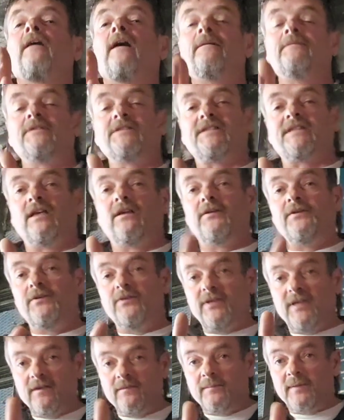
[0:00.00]
I'm just telling
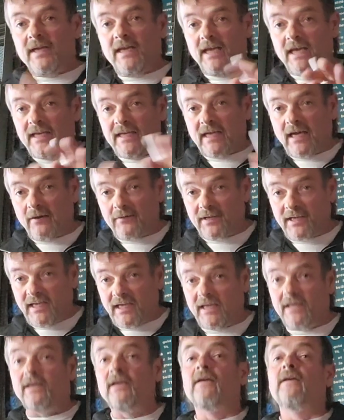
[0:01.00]
you, give him a hand now and
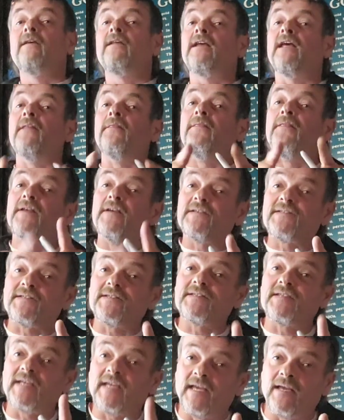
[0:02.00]
again. And this
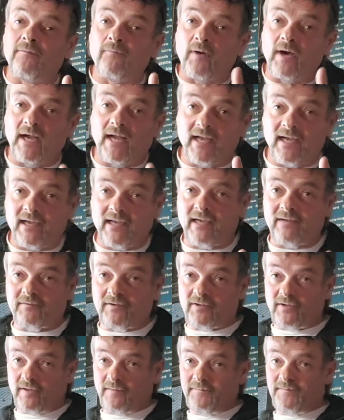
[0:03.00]
is, again, why I have
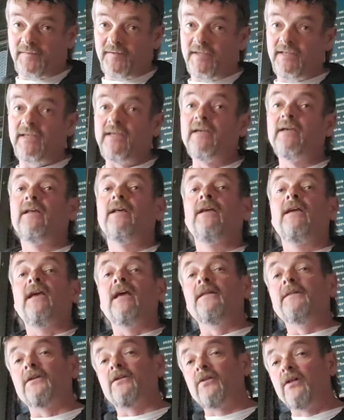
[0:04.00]
a club fee.
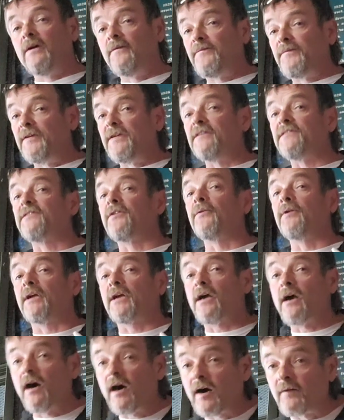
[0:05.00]
And the club fee is going to
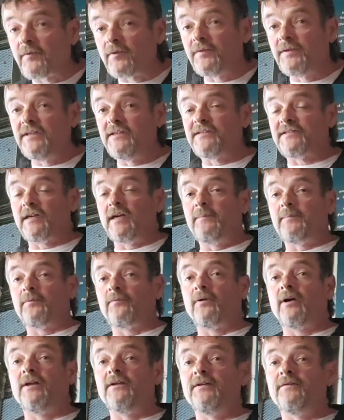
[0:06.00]
cover these type
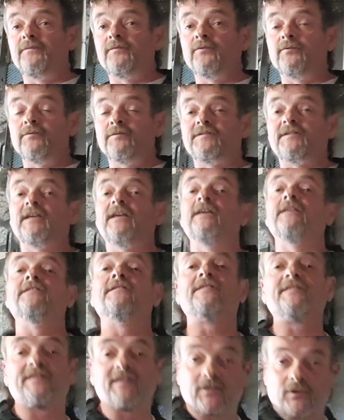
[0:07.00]
of rendezvous
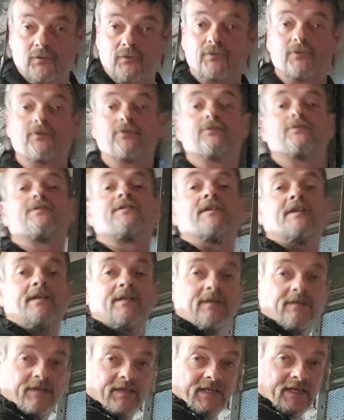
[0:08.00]
and stickers
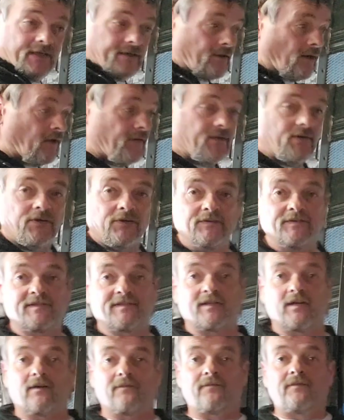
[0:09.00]
and all the good
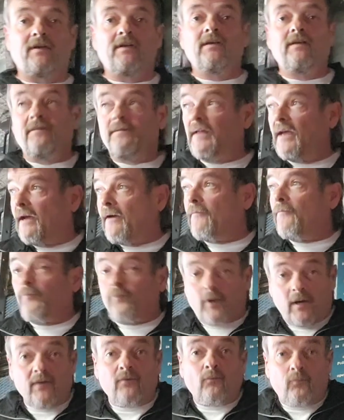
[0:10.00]
stuff that
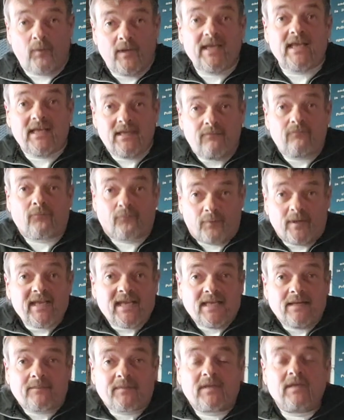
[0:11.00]
we
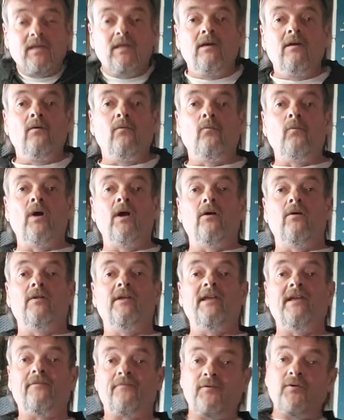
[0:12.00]
reap.
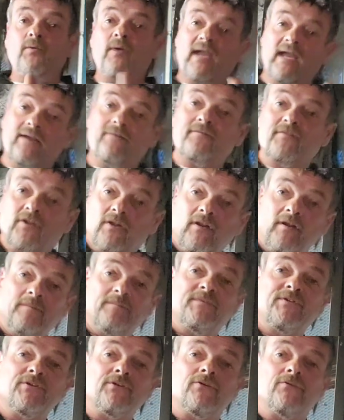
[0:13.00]
Well, if you have
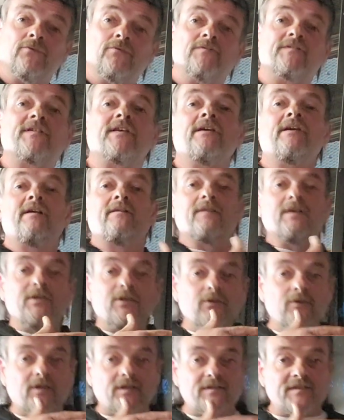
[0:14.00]
club dues,
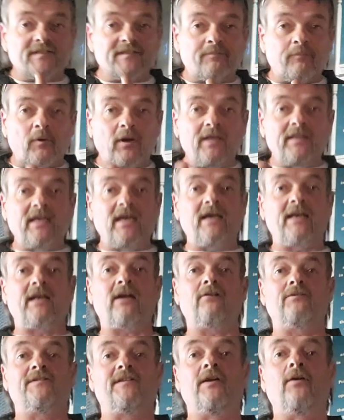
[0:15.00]
then you can spread that
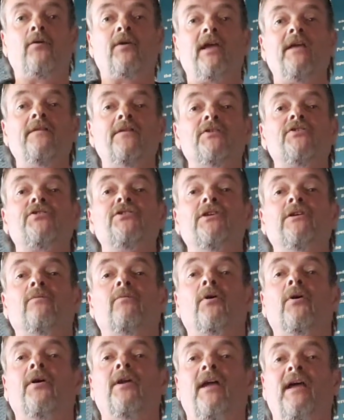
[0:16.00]
out and say, okay, this year
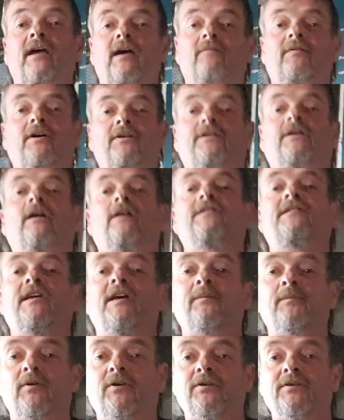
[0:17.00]
we're going to have hot dogs,
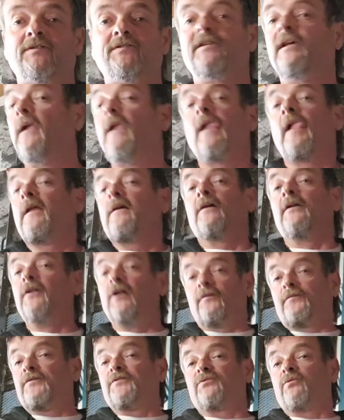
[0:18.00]
hamburgers,
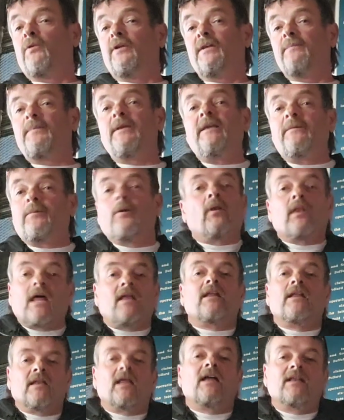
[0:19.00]
enough for 20 people,
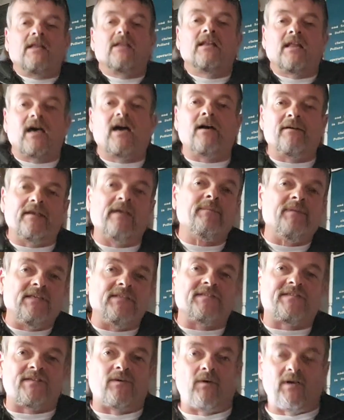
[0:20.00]
la la la la la. I
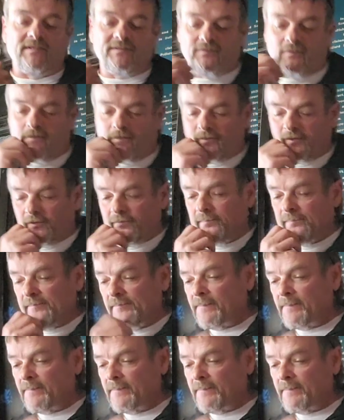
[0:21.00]
mean, so on and so forth.